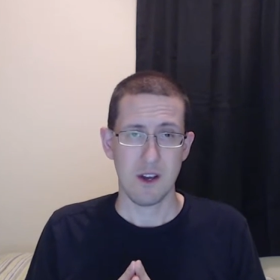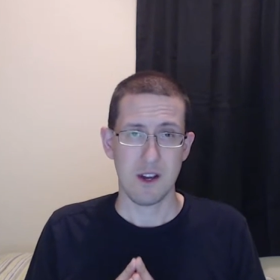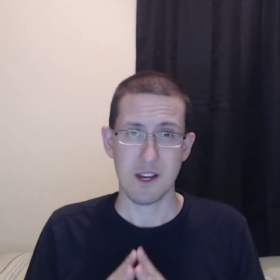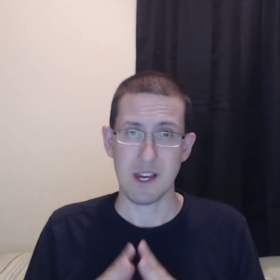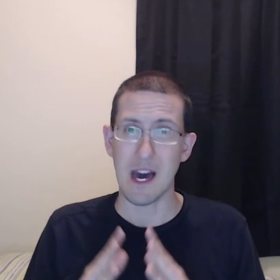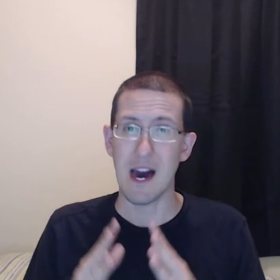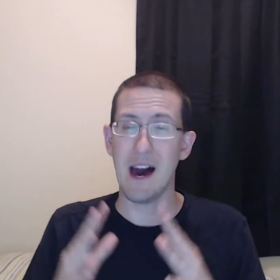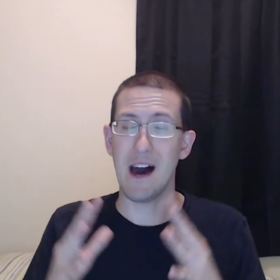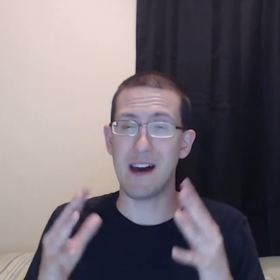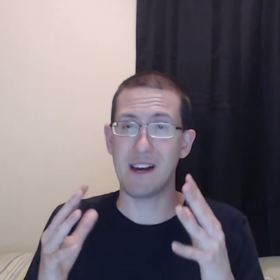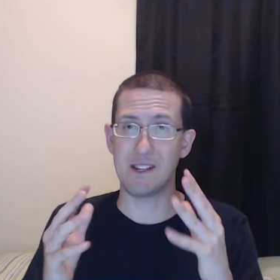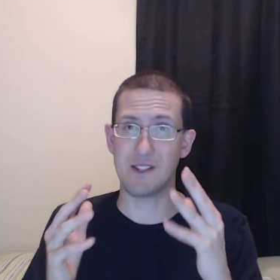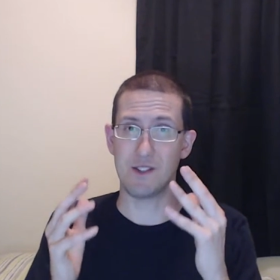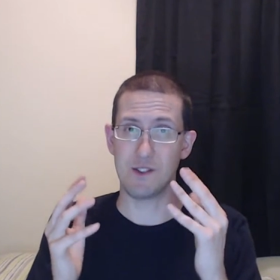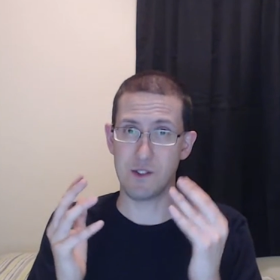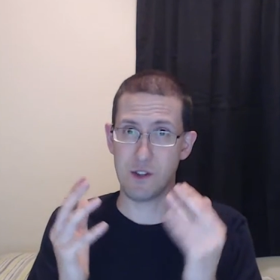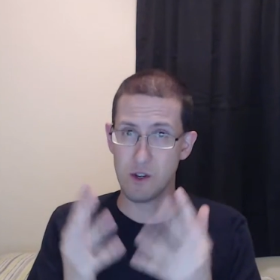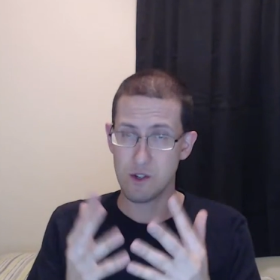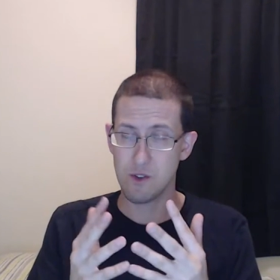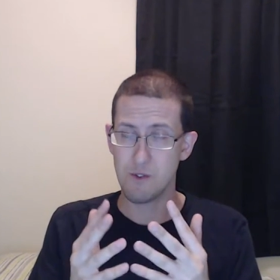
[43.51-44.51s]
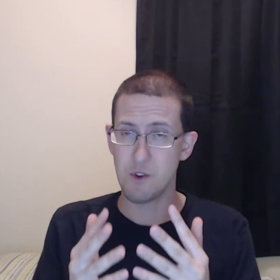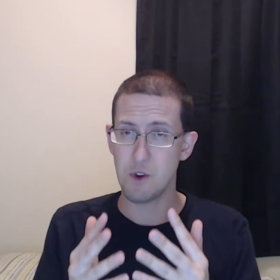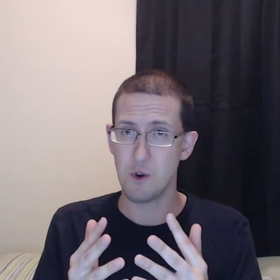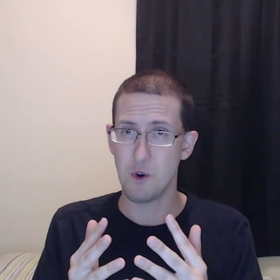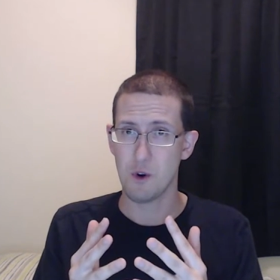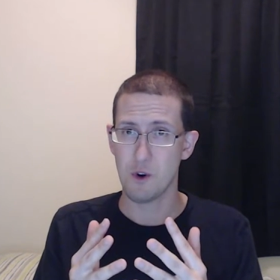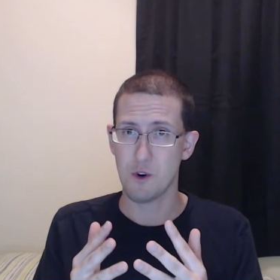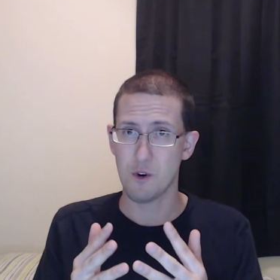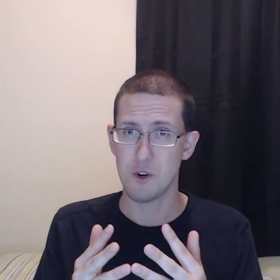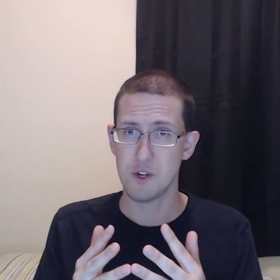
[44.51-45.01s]
Guys, those of you who
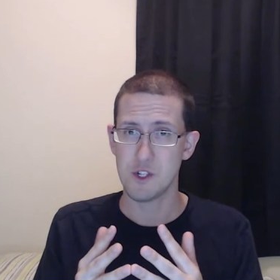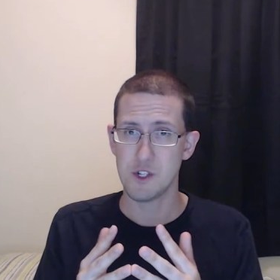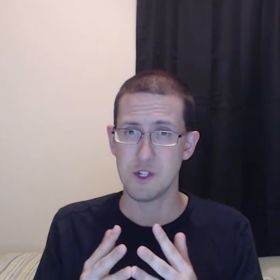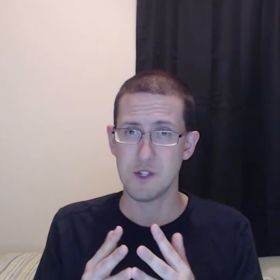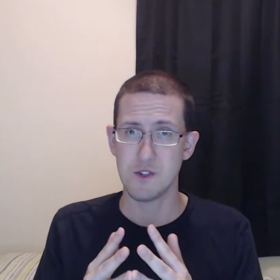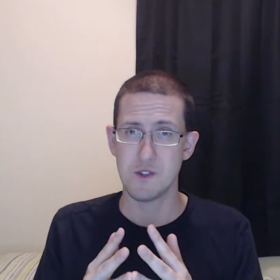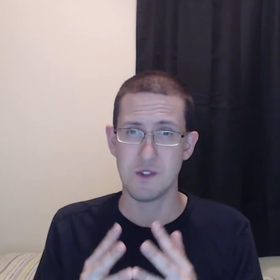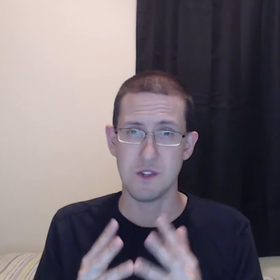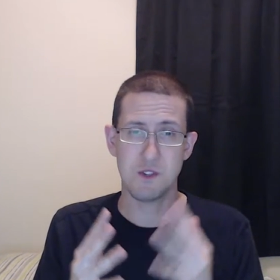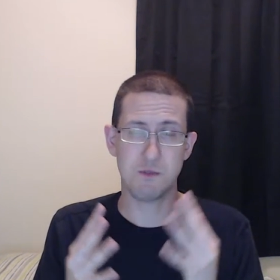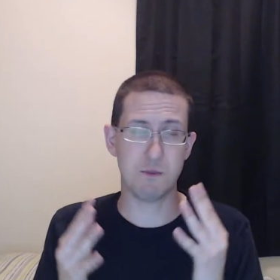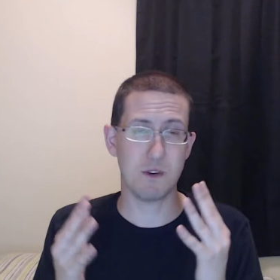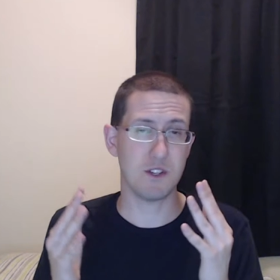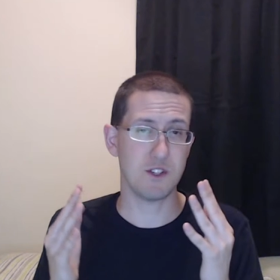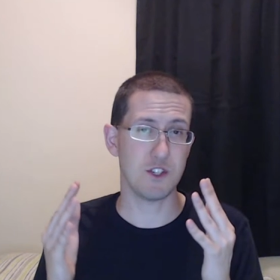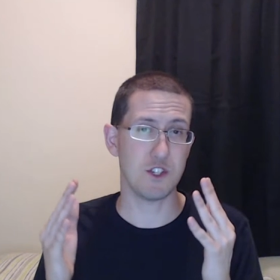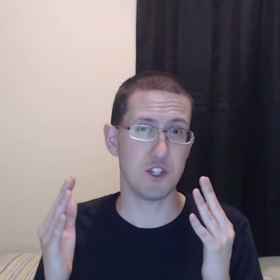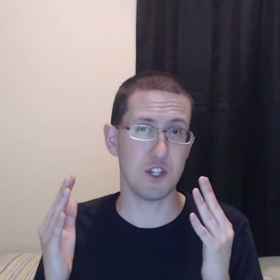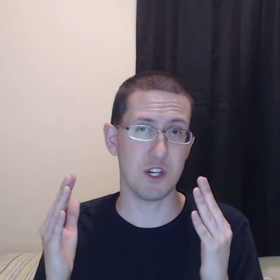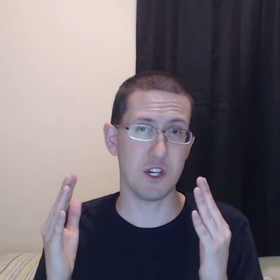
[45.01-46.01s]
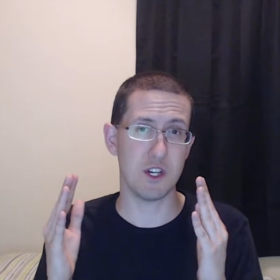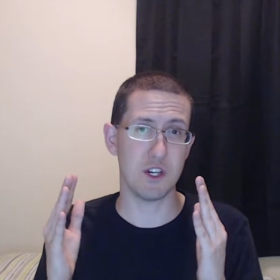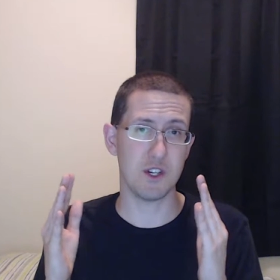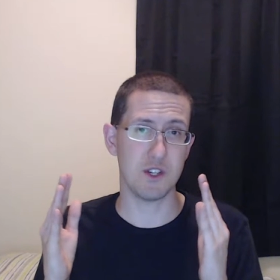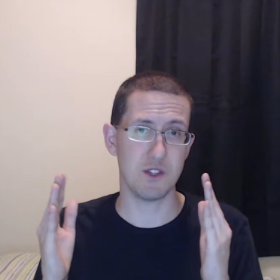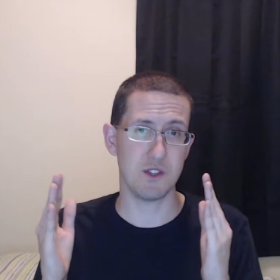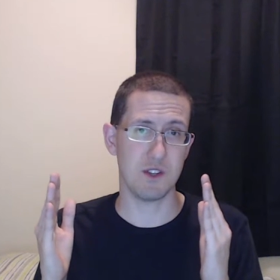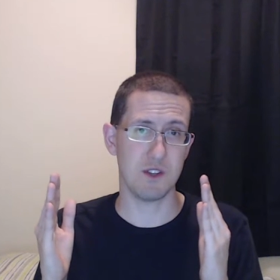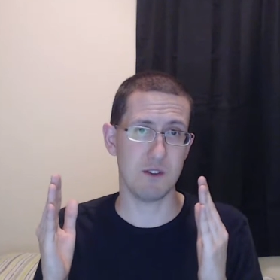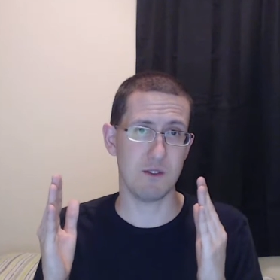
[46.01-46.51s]
are Christians, this message
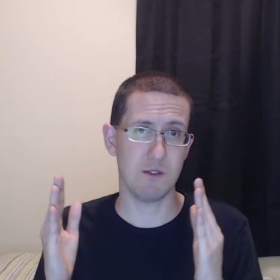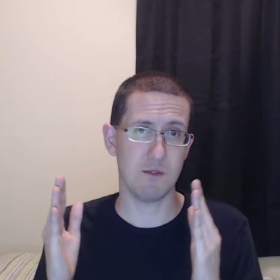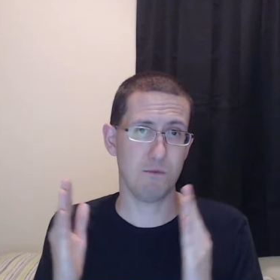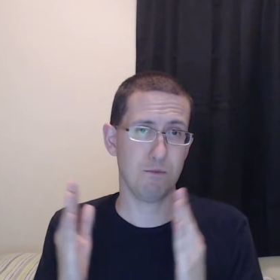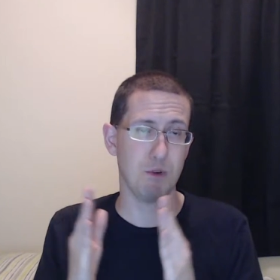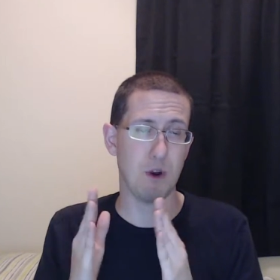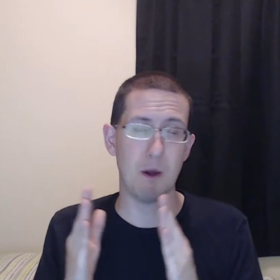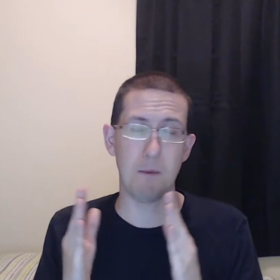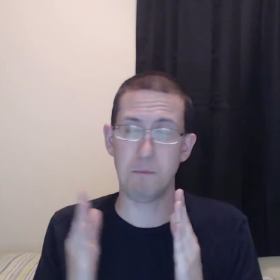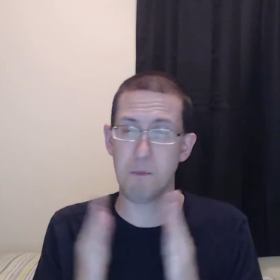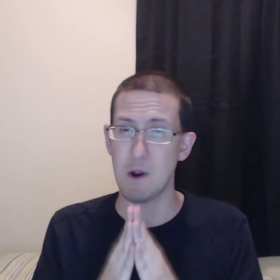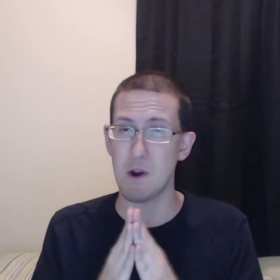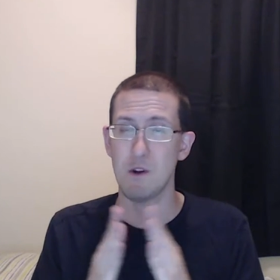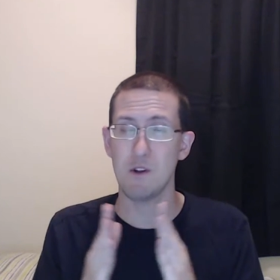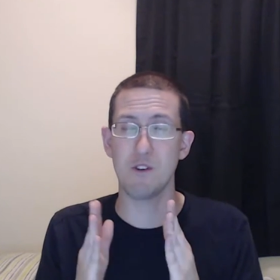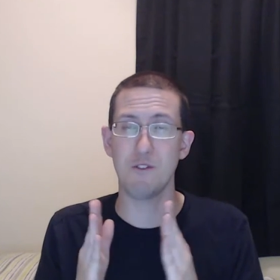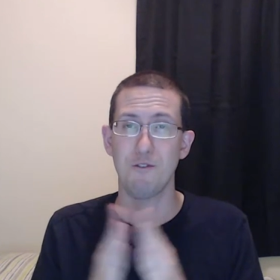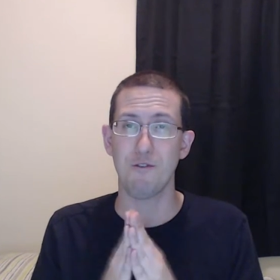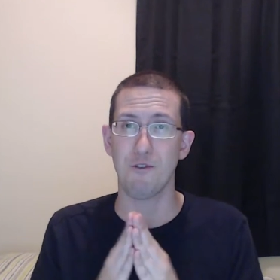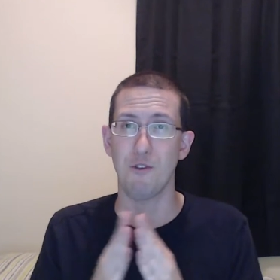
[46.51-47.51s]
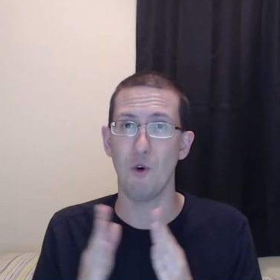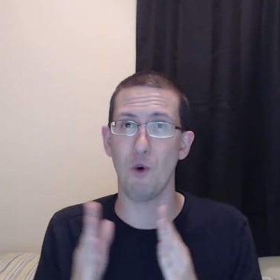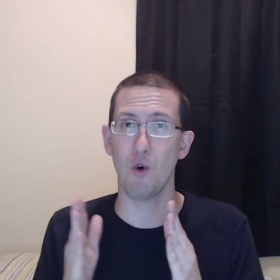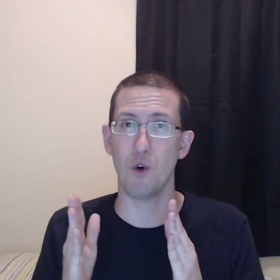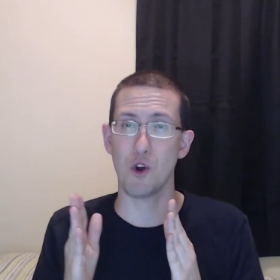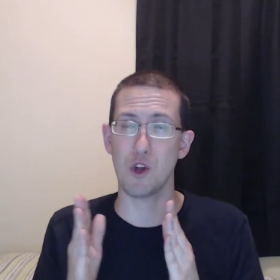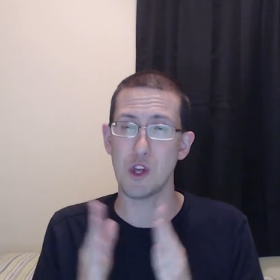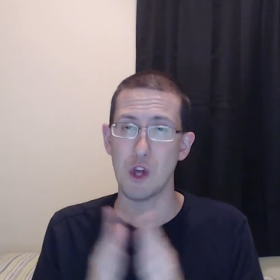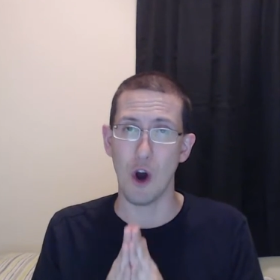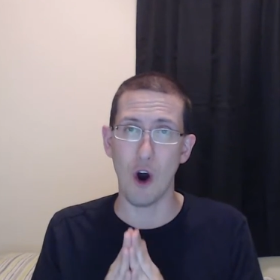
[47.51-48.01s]
is primarily for
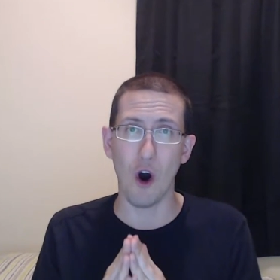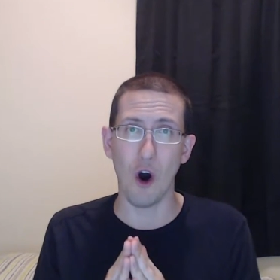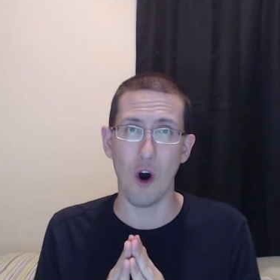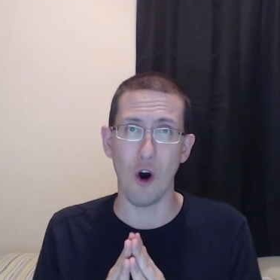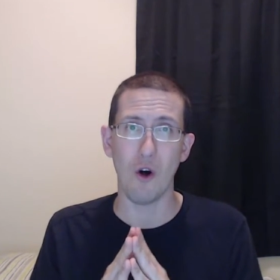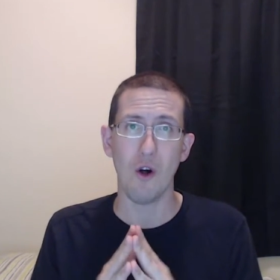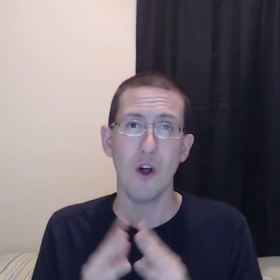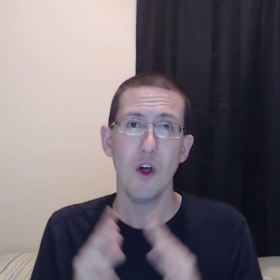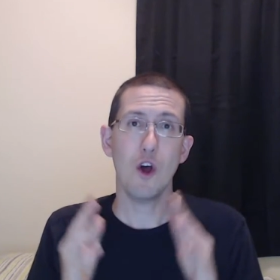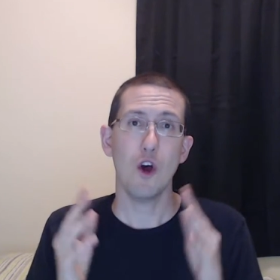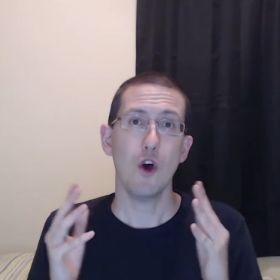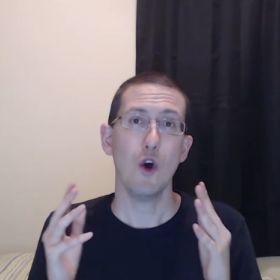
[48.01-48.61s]
y'all.